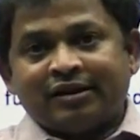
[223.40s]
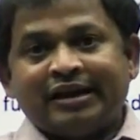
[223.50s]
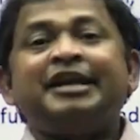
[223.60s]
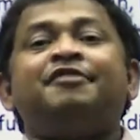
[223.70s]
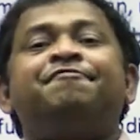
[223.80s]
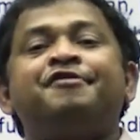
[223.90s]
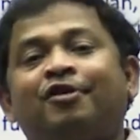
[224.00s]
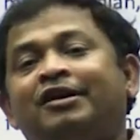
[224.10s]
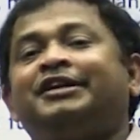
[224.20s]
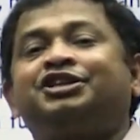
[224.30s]
enough
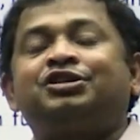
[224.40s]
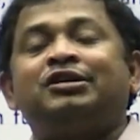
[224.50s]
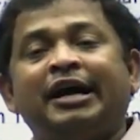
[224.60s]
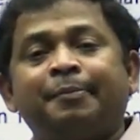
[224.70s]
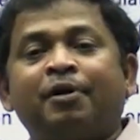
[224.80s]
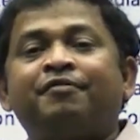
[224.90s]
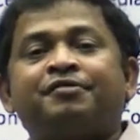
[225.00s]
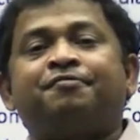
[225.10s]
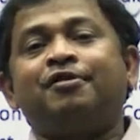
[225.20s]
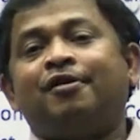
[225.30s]
knowledge and
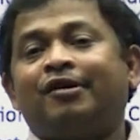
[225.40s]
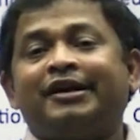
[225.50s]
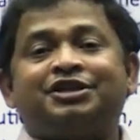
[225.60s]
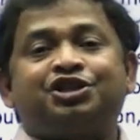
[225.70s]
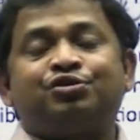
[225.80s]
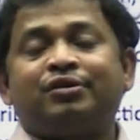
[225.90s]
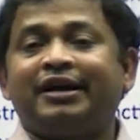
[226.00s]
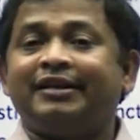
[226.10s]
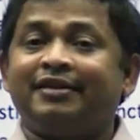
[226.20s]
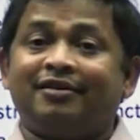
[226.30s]
powerful knowledge
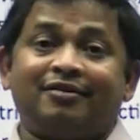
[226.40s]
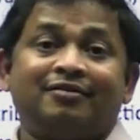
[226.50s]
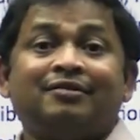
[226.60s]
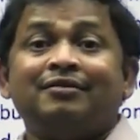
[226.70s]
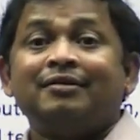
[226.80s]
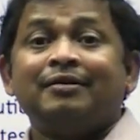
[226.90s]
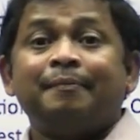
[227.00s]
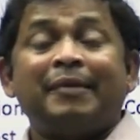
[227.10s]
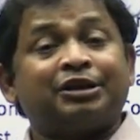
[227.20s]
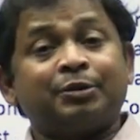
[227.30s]
in the
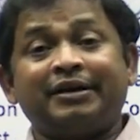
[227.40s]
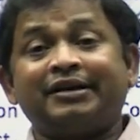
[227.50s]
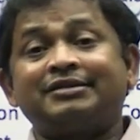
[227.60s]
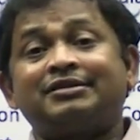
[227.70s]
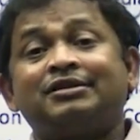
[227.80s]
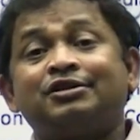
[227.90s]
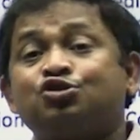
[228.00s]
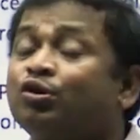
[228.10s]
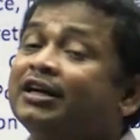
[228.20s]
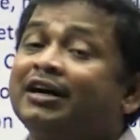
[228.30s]
mathematics,
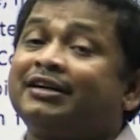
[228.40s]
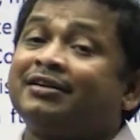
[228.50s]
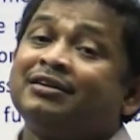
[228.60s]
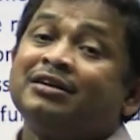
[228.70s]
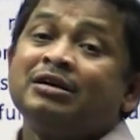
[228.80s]
so that